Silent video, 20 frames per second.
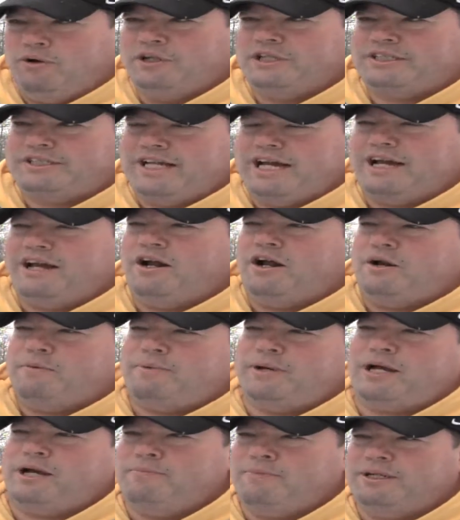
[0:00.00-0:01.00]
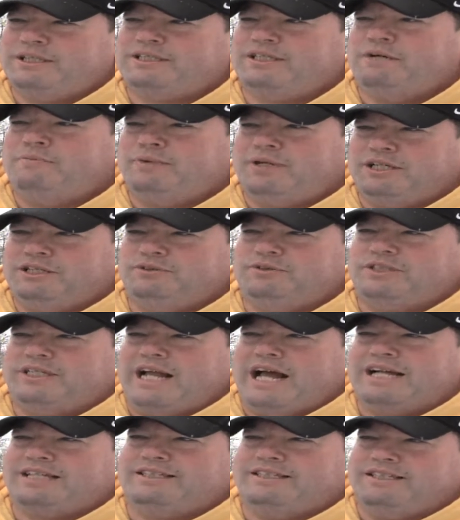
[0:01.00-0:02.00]
to Saginaw to pick up my son because there's an
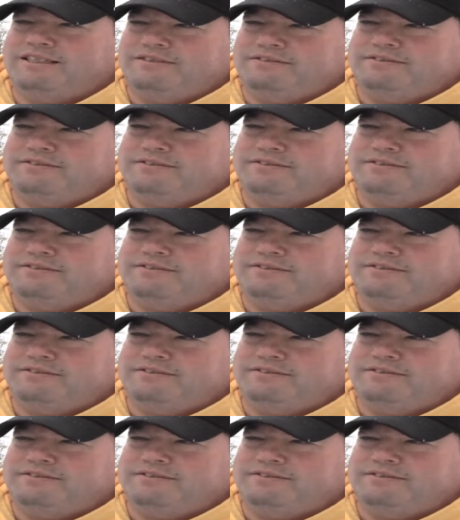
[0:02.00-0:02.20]
accident.